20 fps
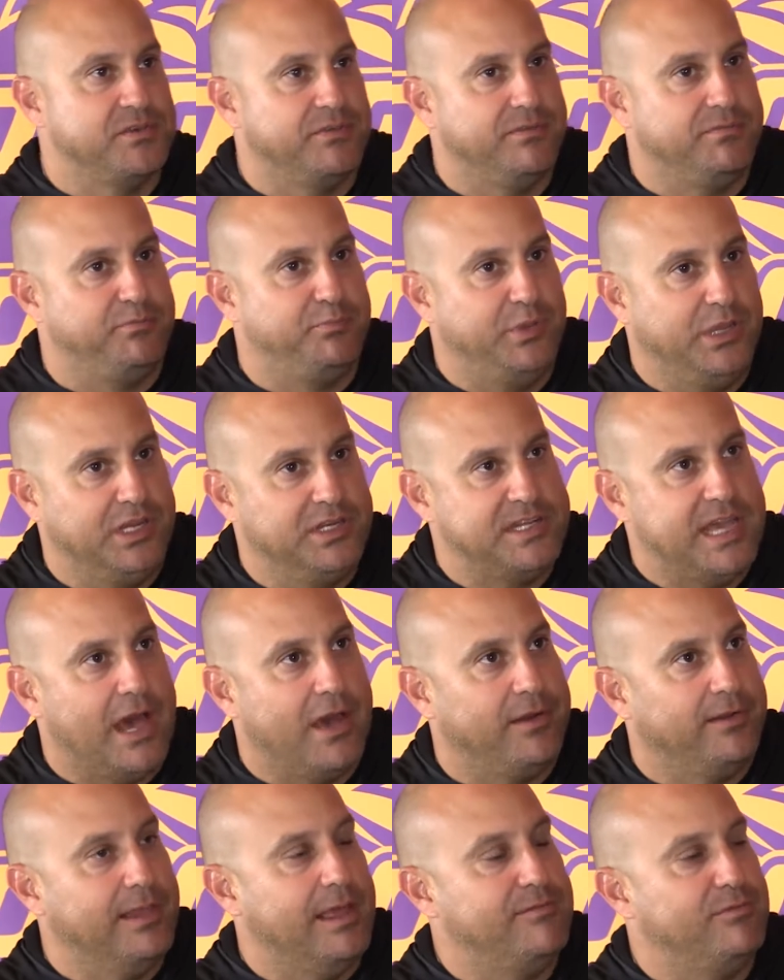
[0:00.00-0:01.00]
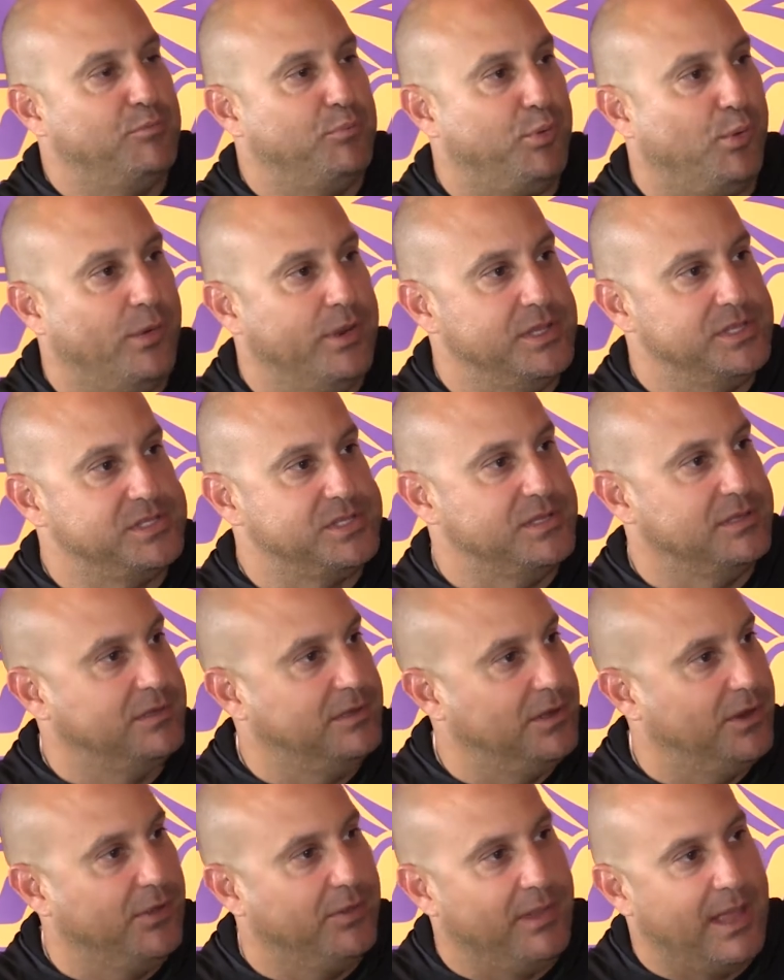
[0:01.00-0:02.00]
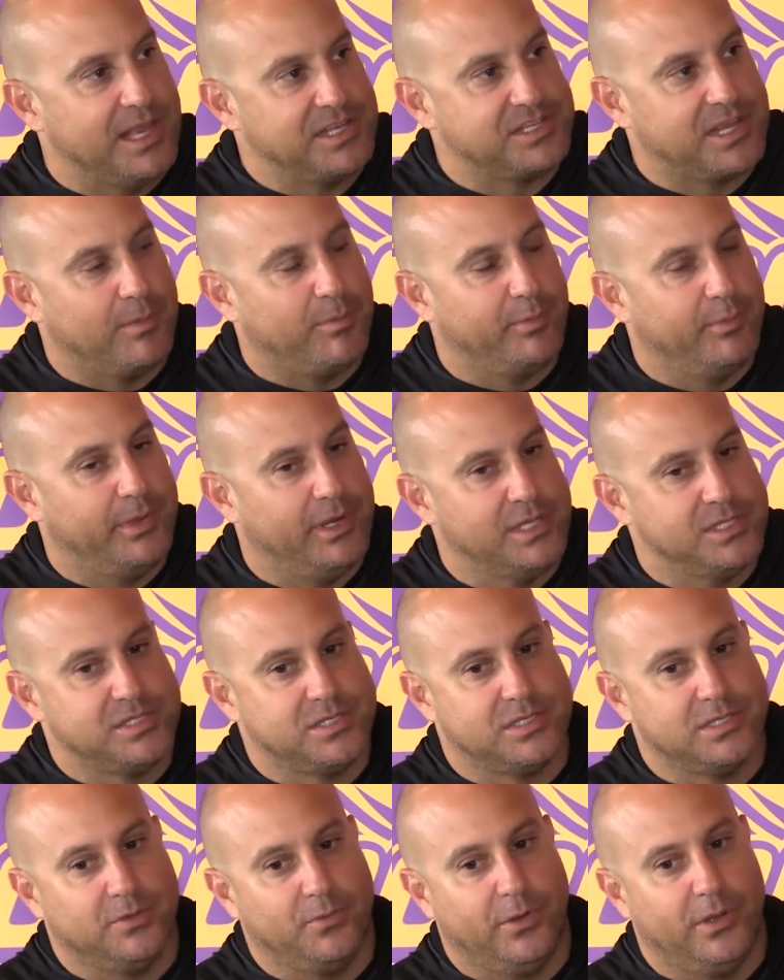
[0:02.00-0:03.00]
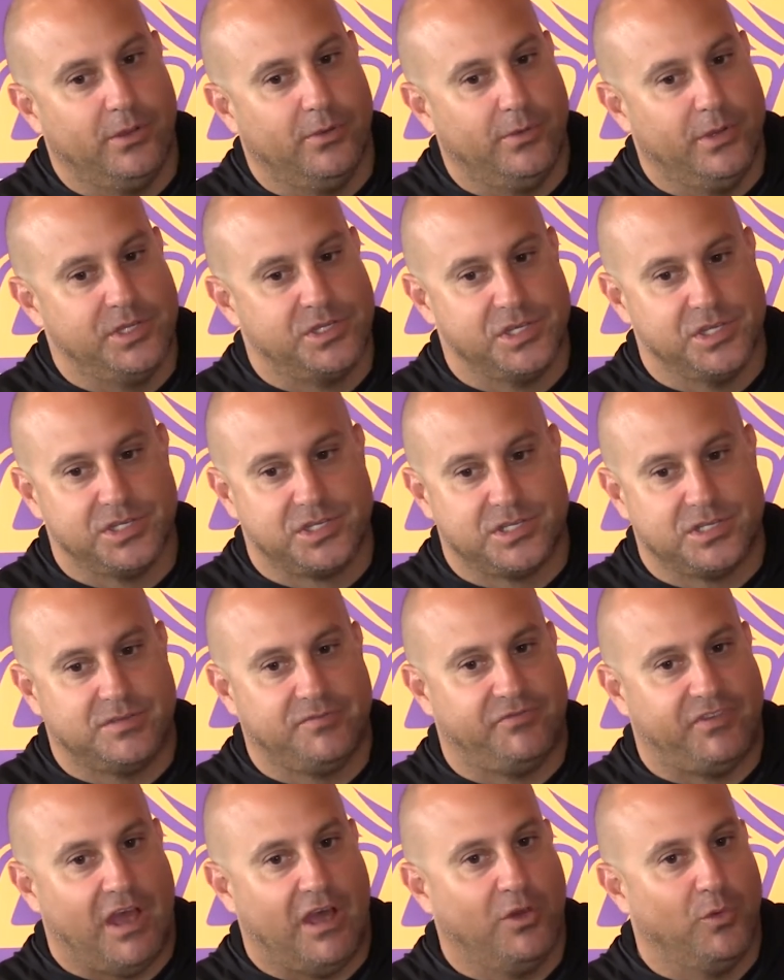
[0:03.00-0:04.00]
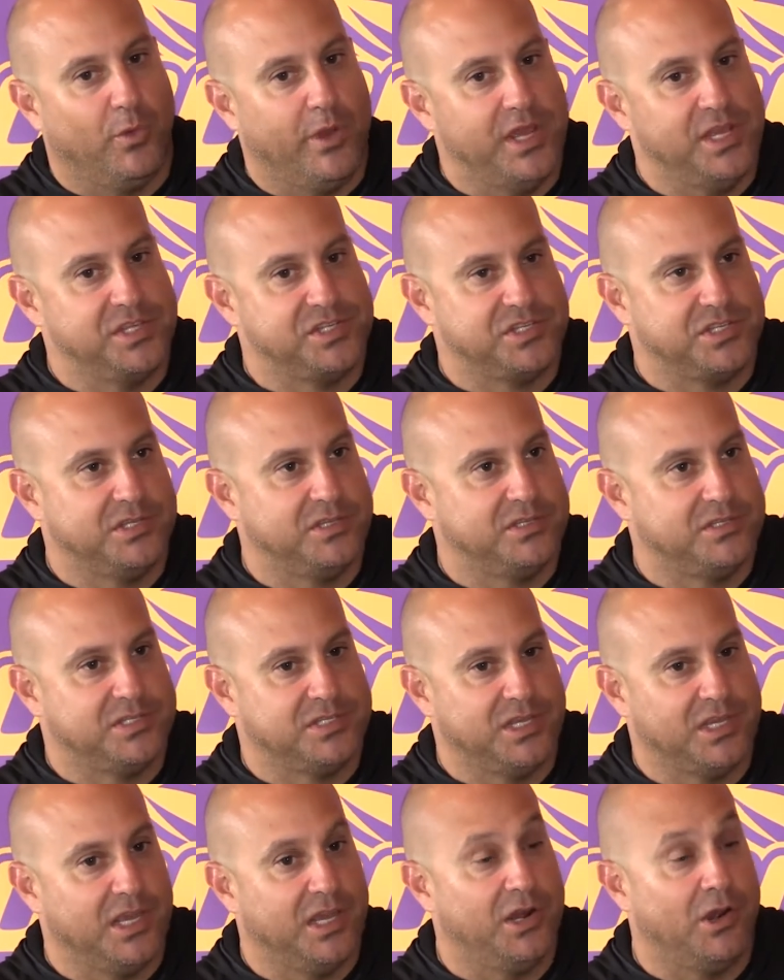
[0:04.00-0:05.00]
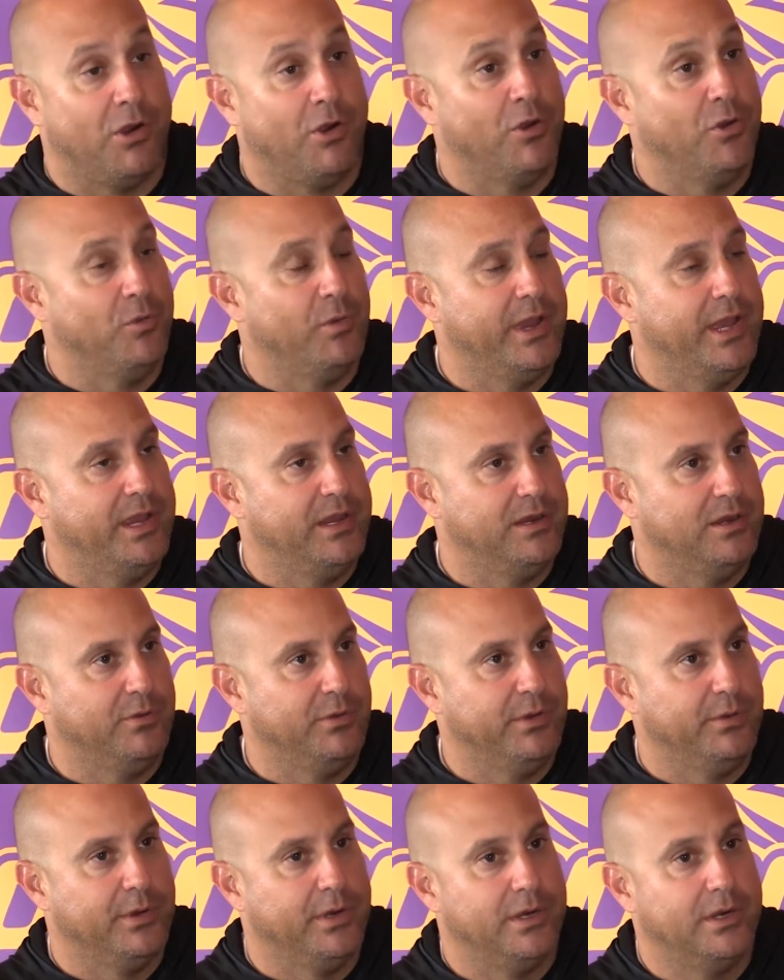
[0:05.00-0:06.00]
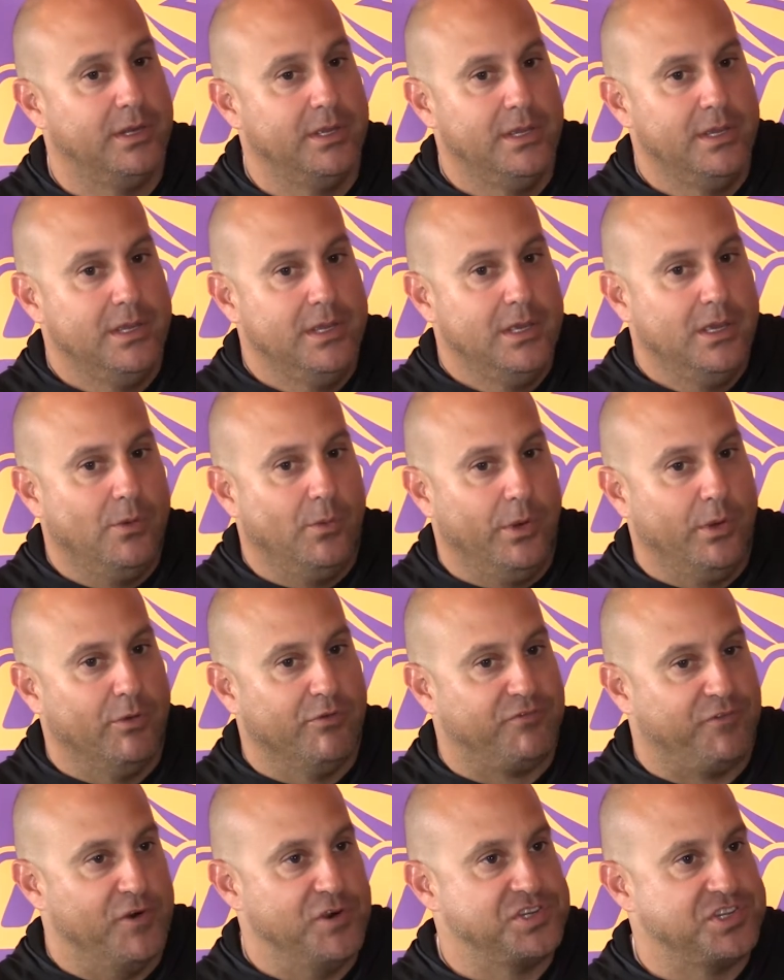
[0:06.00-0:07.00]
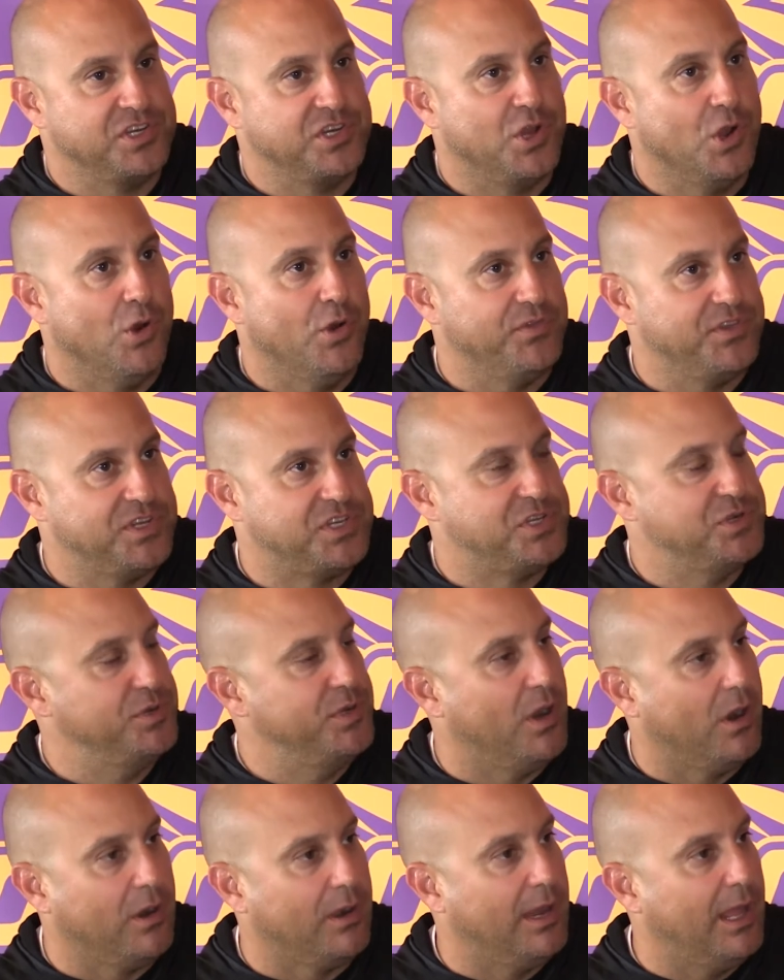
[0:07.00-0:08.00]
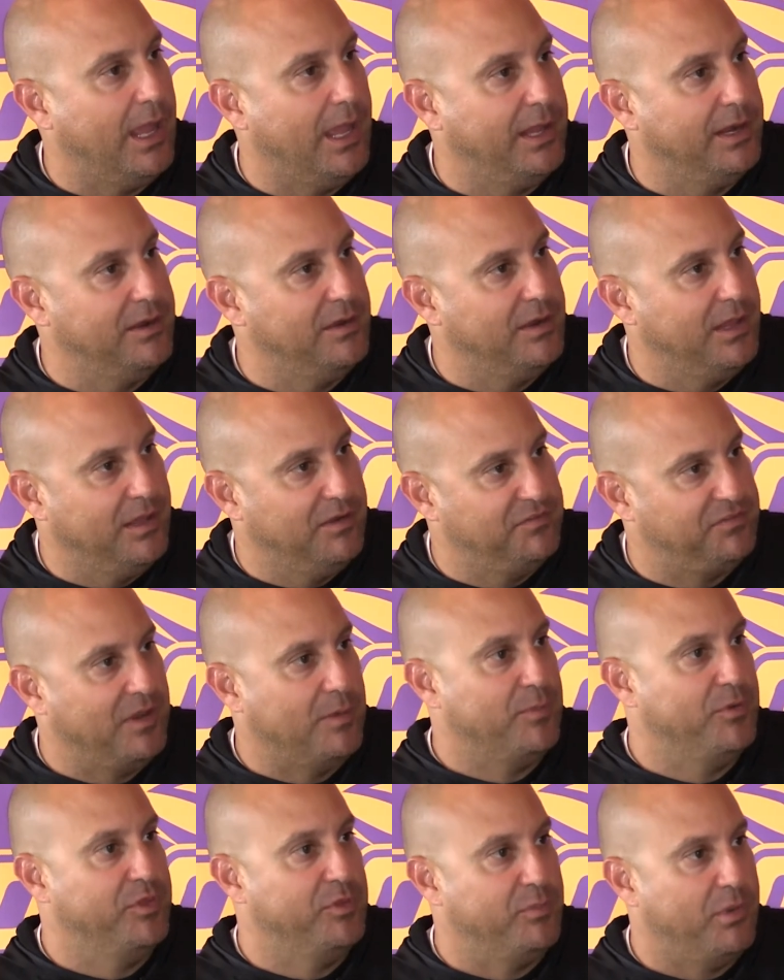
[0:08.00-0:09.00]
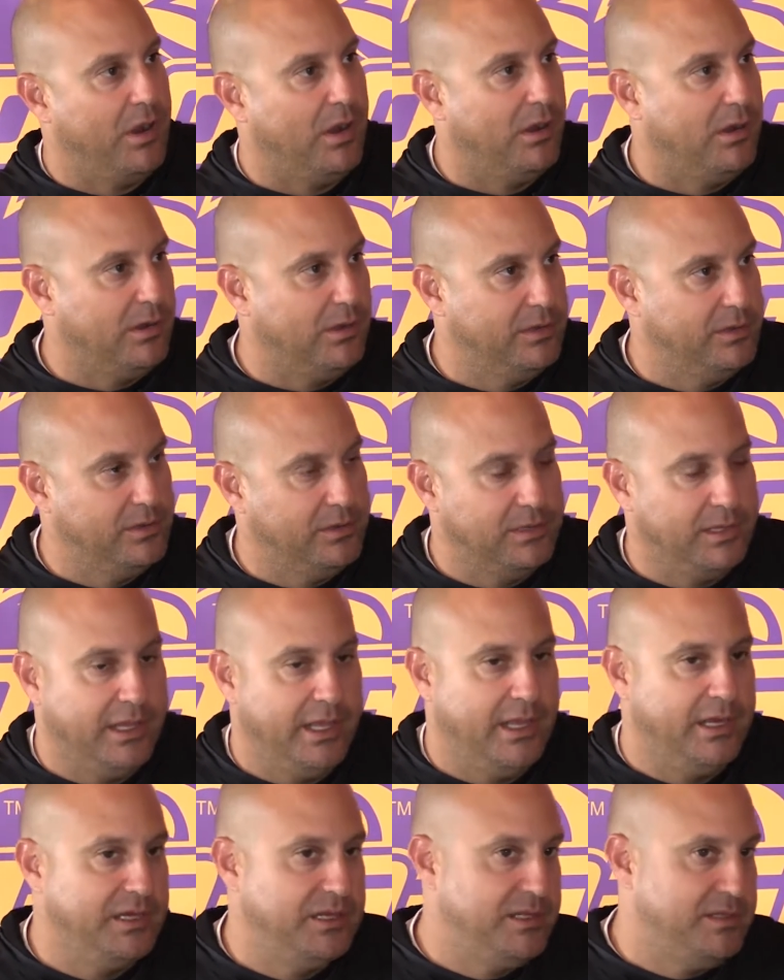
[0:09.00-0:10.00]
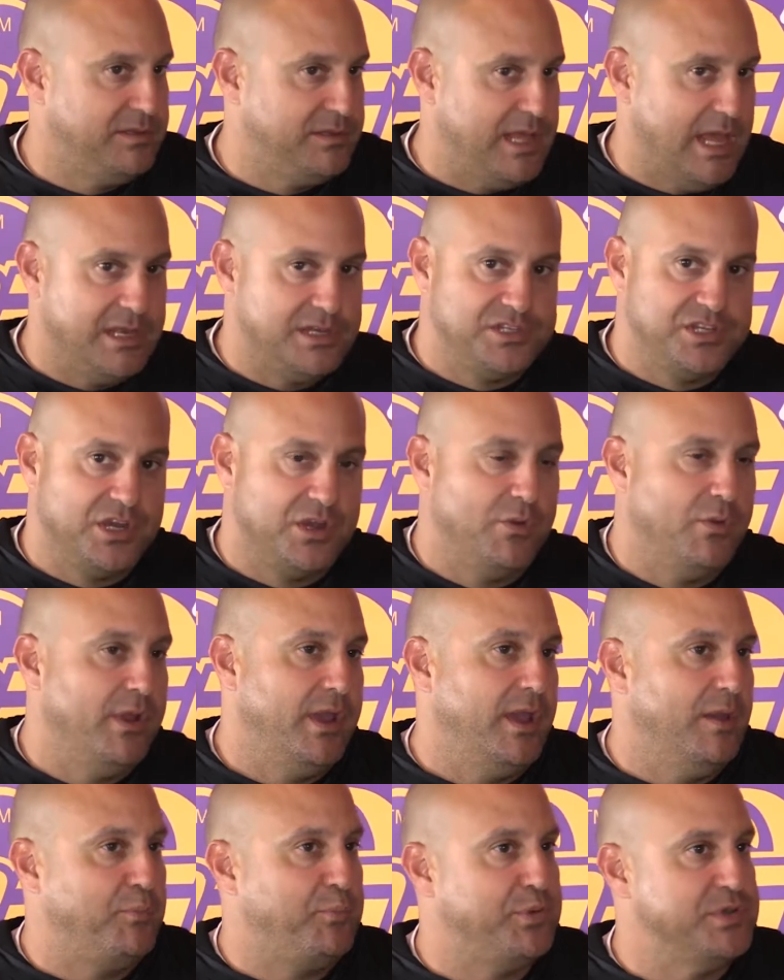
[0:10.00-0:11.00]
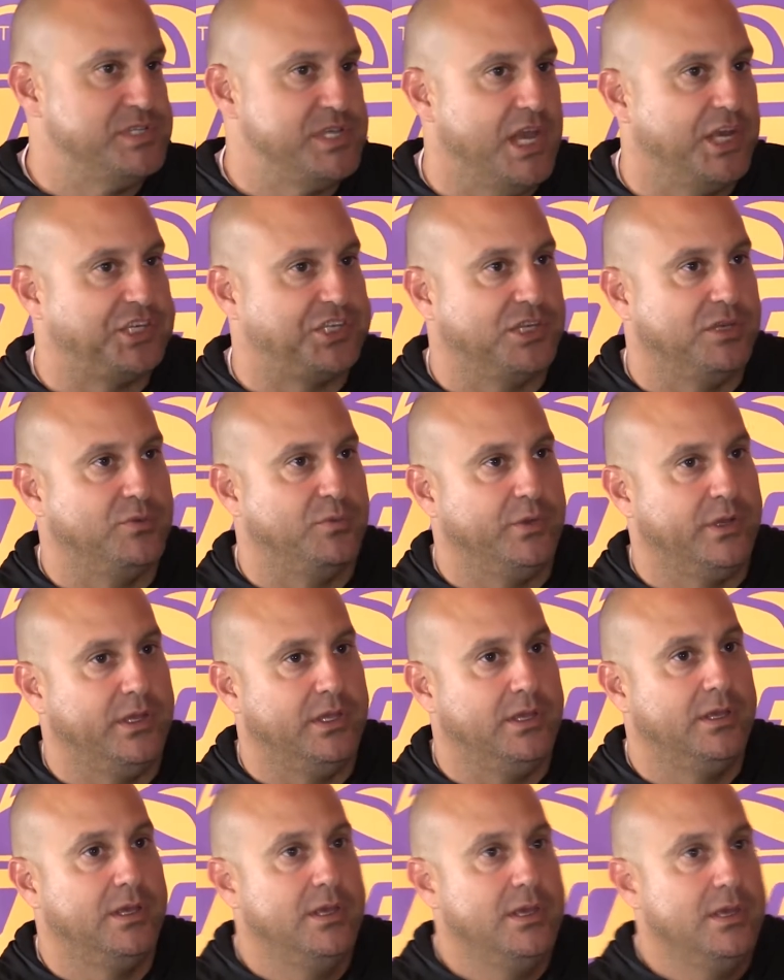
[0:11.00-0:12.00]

of being down 11 points and, the last couple minutes, we just found ways to get in our own way. We were first and goal at the 2-yard line and fumbled the ball, and that took away a possession. We